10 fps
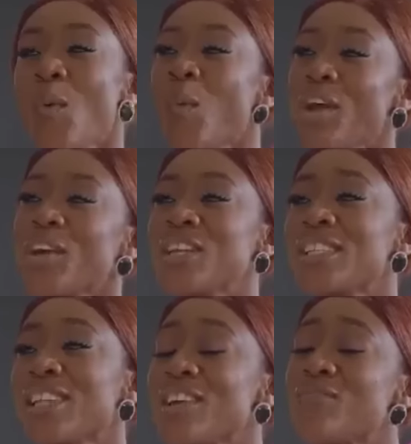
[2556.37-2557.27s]
Well, you're going to
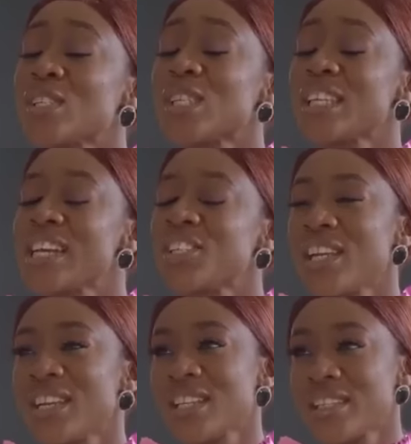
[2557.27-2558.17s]
love what's on the
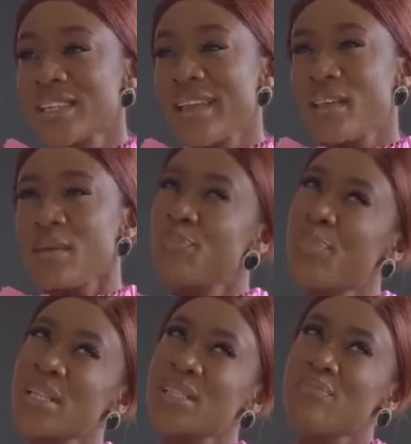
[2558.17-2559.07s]
agenda today.
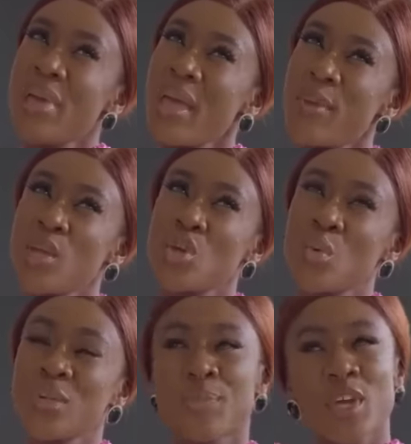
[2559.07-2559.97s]
But maybe you
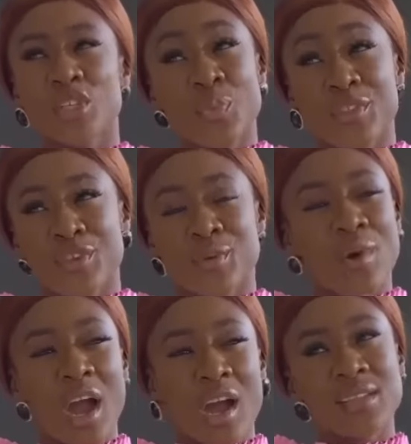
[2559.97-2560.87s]
won't, because with you,
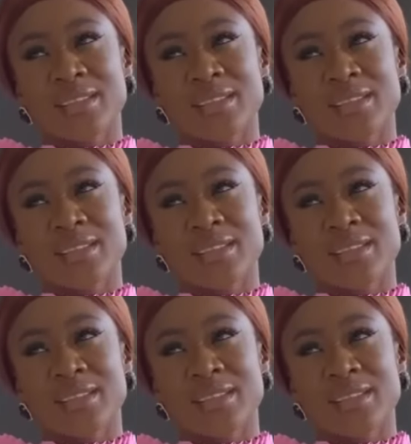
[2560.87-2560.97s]
I can't